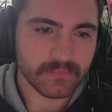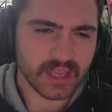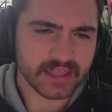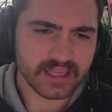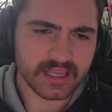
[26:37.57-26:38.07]

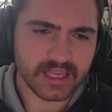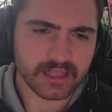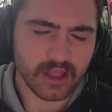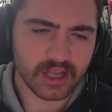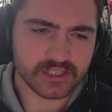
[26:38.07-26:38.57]
think he
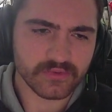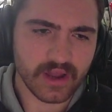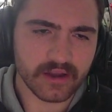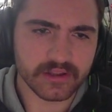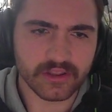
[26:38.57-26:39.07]
lost a
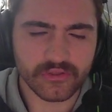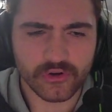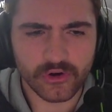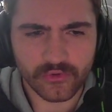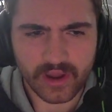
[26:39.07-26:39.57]
round in the
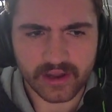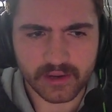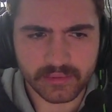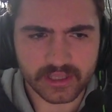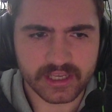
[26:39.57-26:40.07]
third round, I
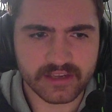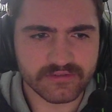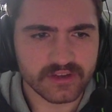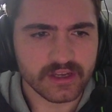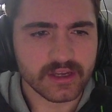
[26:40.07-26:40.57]

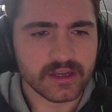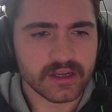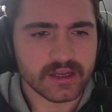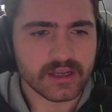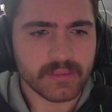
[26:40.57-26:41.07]
believe.
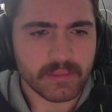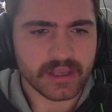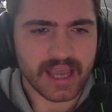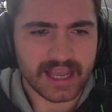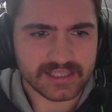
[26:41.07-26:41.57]
Maybe
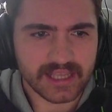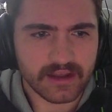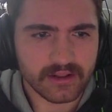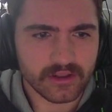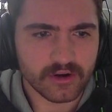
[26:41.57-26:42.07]
gassed
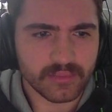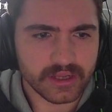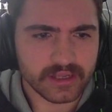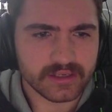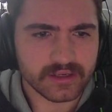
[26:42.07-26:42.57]
out a little
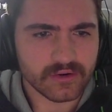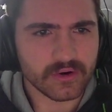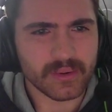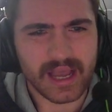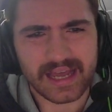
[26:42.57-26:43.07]
bit.
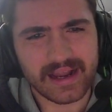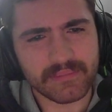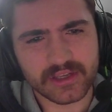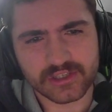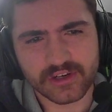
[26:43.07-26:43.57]
Or I'm
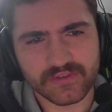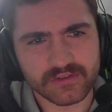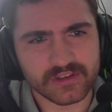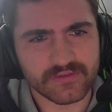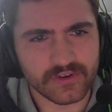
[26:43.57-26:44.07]
not sure if he
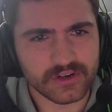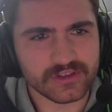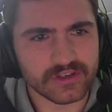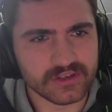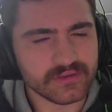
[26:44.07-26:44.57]
was the
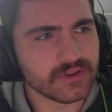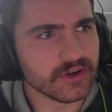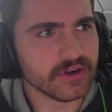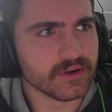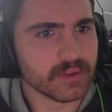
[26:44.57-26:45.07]
first or
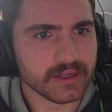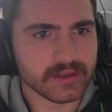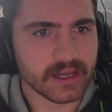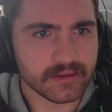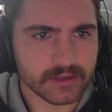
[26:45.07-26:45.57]
third. But
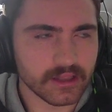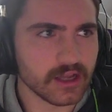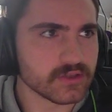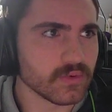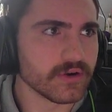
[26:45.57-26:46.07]
yeah, he
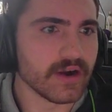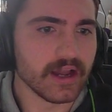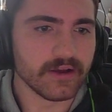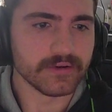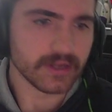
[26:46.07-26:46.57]
lost one round.